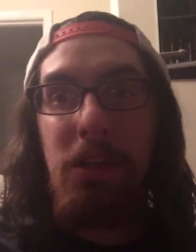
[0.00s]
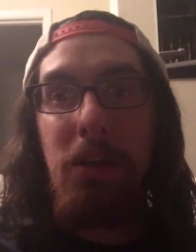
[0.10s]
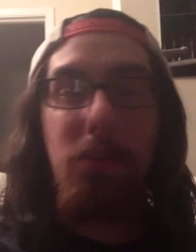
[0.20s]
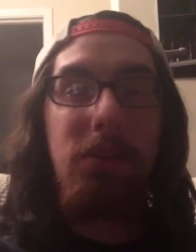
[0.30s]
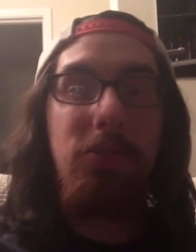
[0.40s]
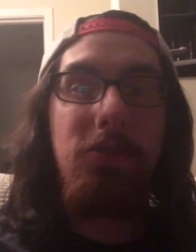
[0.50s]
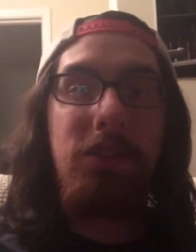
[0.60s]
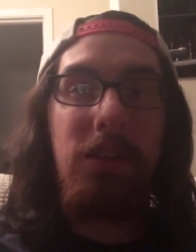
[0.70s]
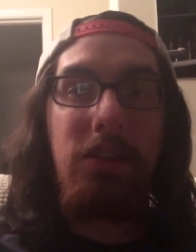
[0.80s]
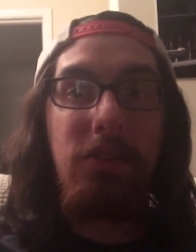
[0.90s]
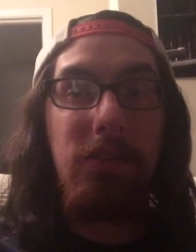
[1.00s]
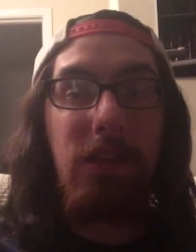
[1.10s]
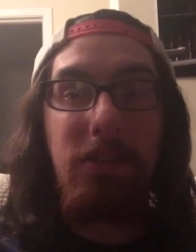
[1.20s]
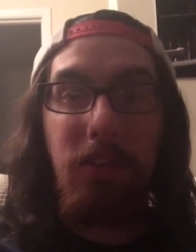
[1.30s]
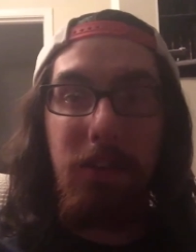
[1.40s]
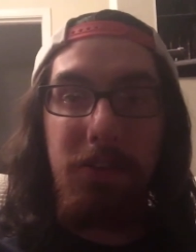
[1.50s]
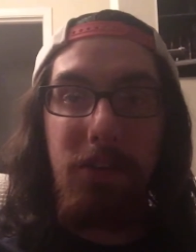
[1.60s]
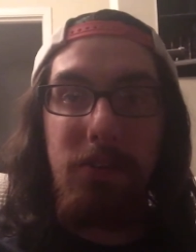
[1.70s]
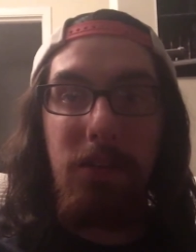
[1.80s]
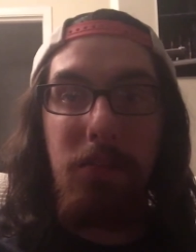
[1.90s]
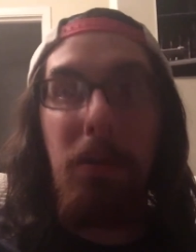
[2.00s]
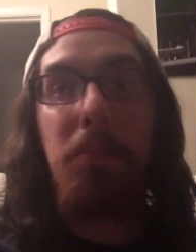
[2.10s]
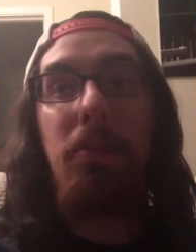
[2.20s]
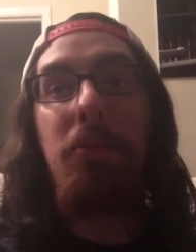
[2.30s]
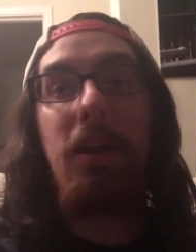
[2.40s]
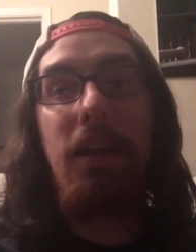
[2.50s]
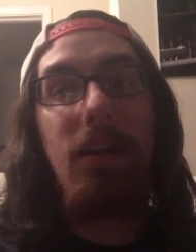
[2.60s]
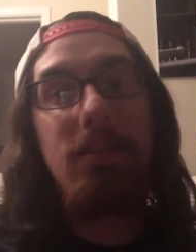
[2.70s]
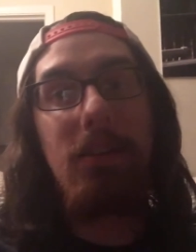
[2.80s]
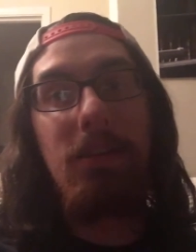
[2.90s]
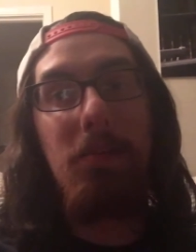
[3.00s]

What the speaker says: And what's interesting is that's on the left-hand side of the map. On the right-hand side of